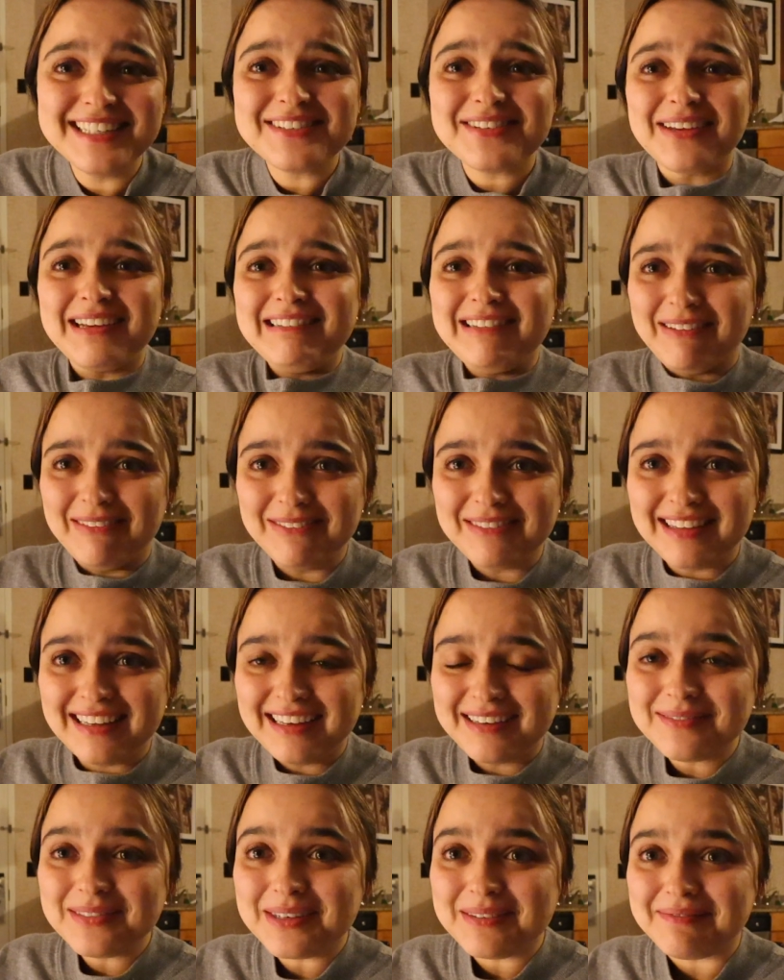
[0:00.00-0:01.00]
So I don't
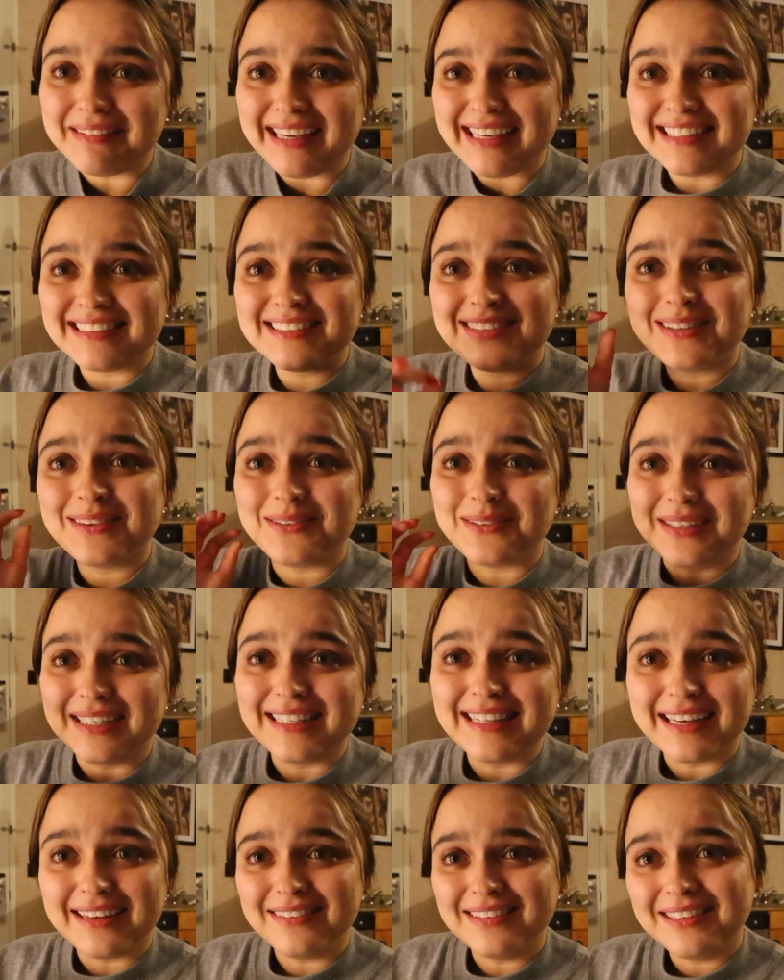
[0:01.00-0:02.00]
think I'm going to make it to
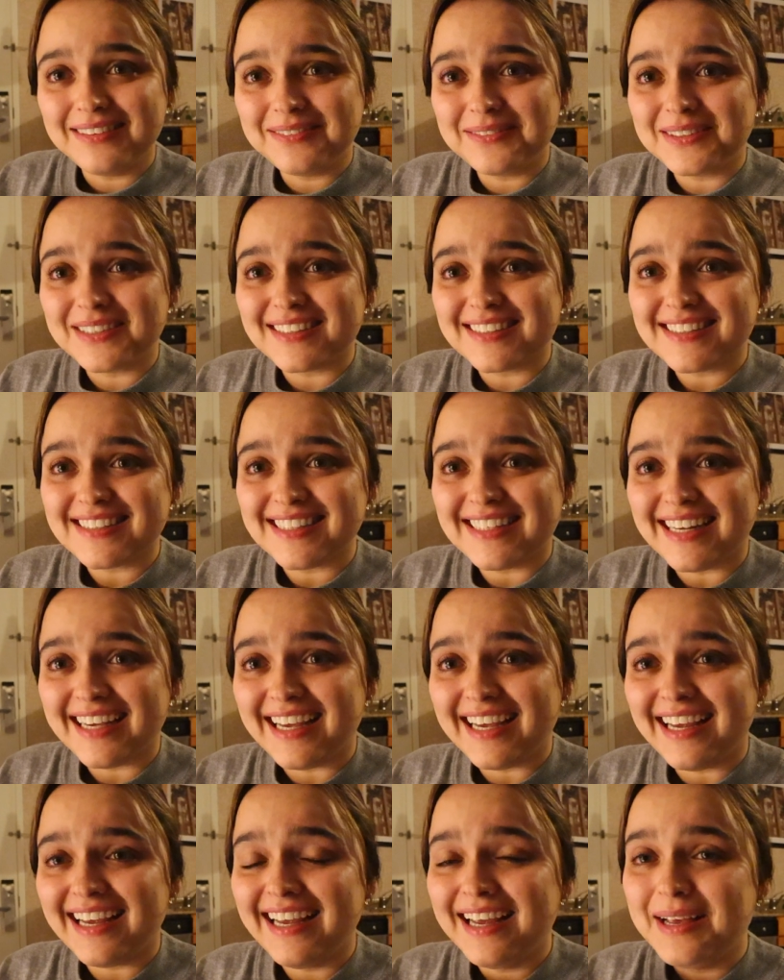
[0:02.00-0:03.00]
3,000 words
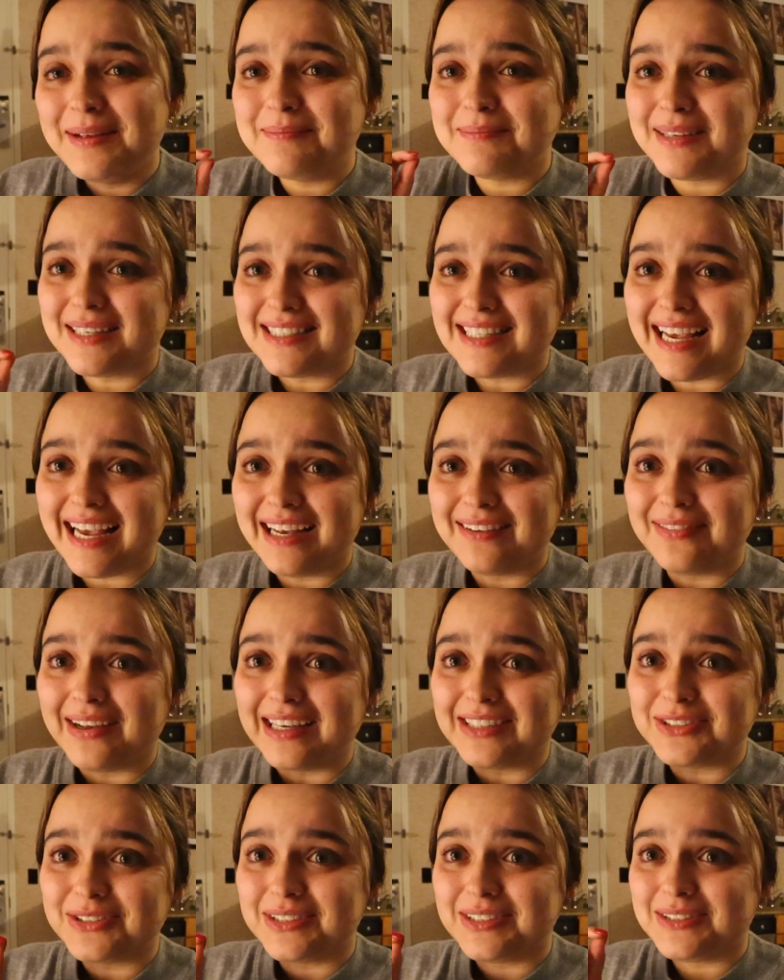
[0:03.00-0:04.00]
today. Plus, I have
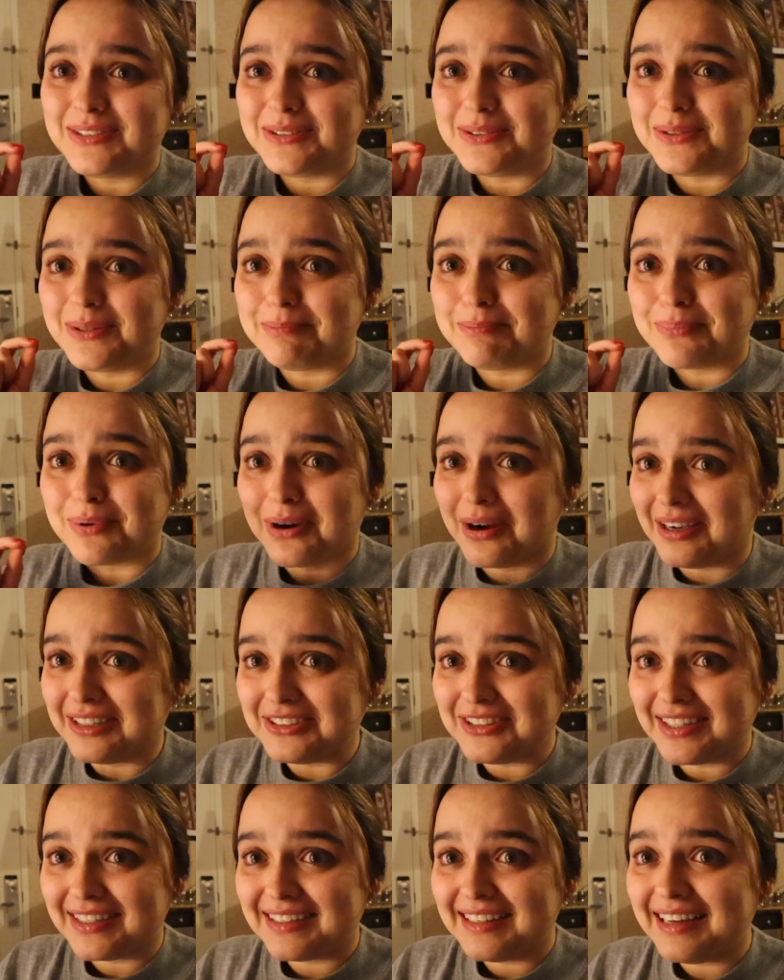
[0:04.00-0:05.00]
actually to do a
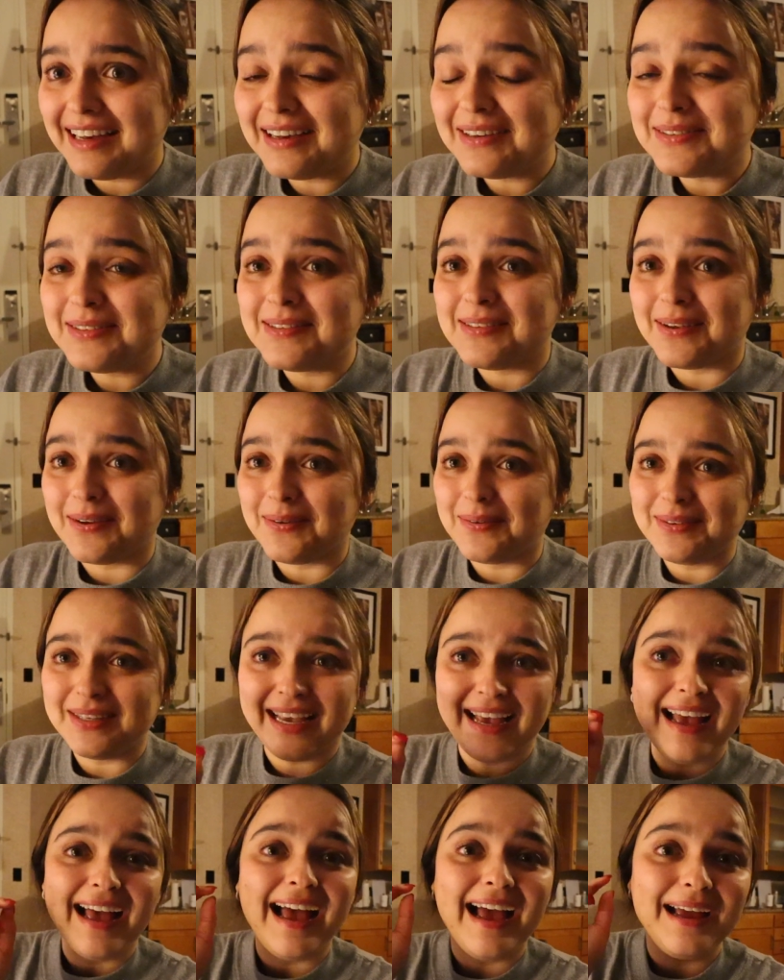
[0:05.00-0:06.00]
project now, so
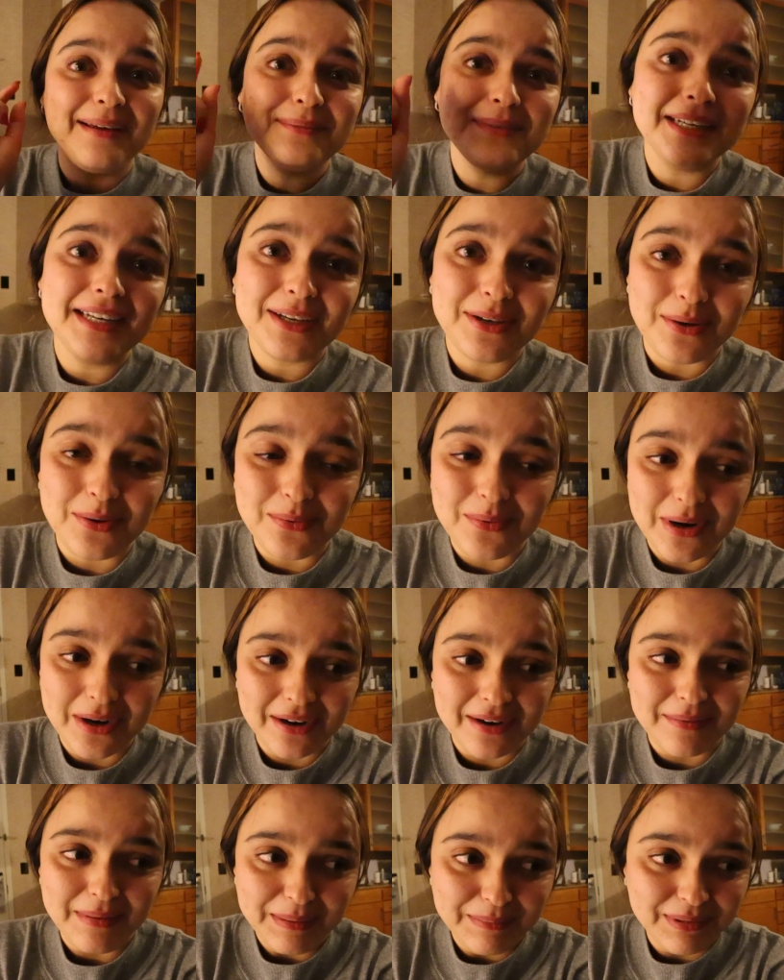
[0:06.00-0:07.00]
yeah. I'm going to go
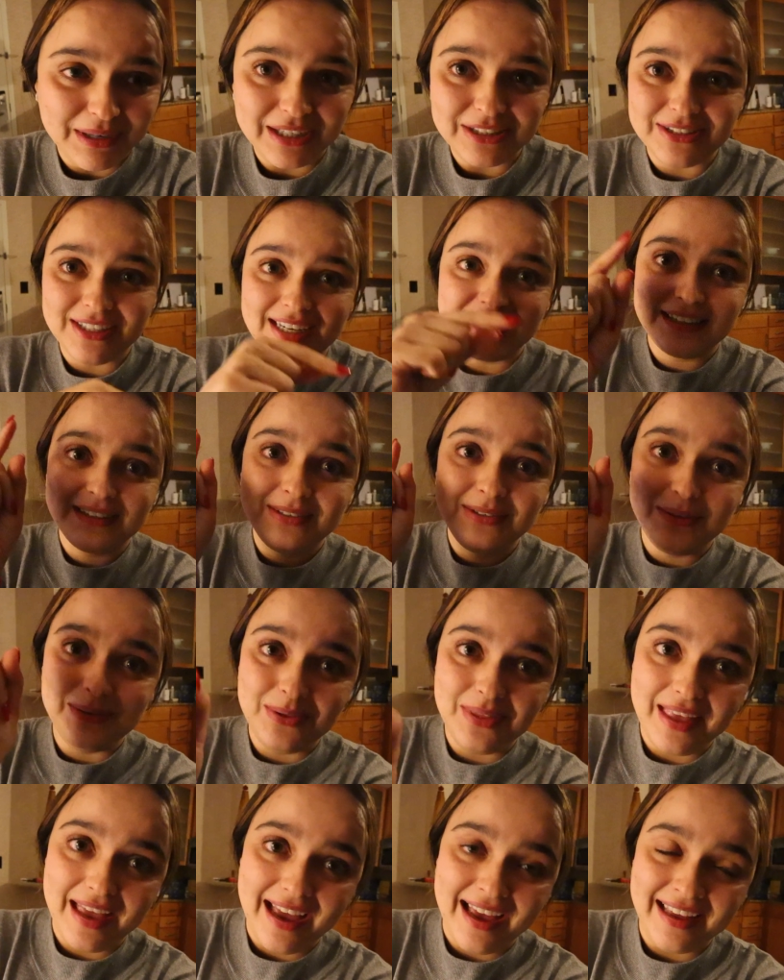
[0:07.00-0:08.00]
work on my project,
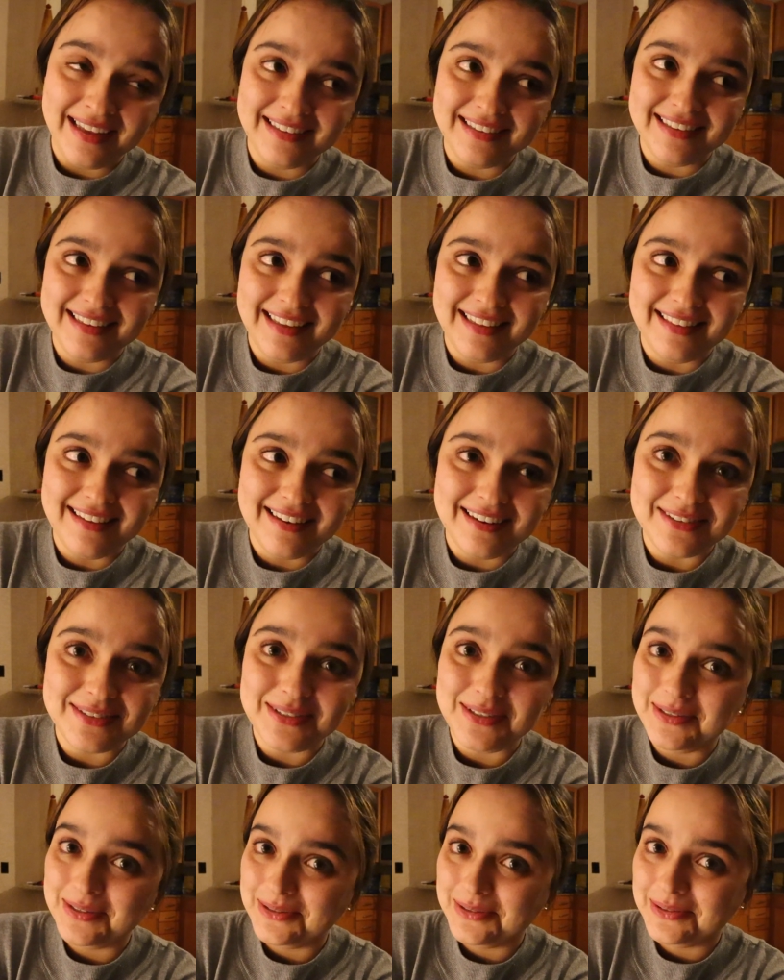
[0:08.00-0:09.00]
do that, and then I'll
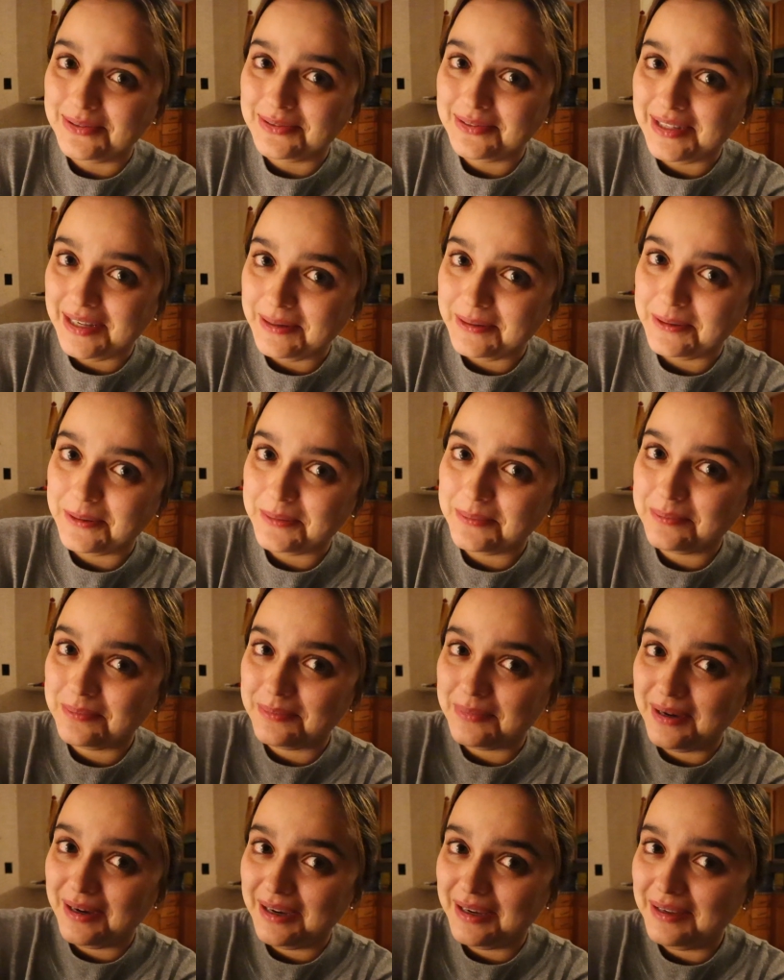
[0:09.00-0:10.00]
see you later.
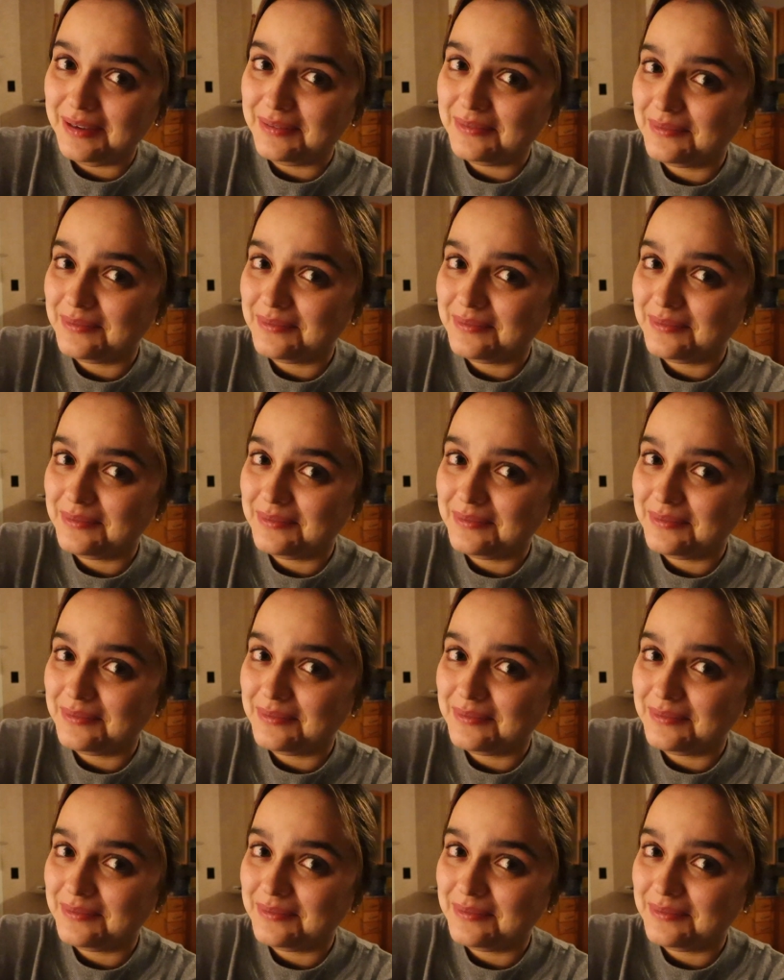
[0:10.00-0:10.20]
Bye.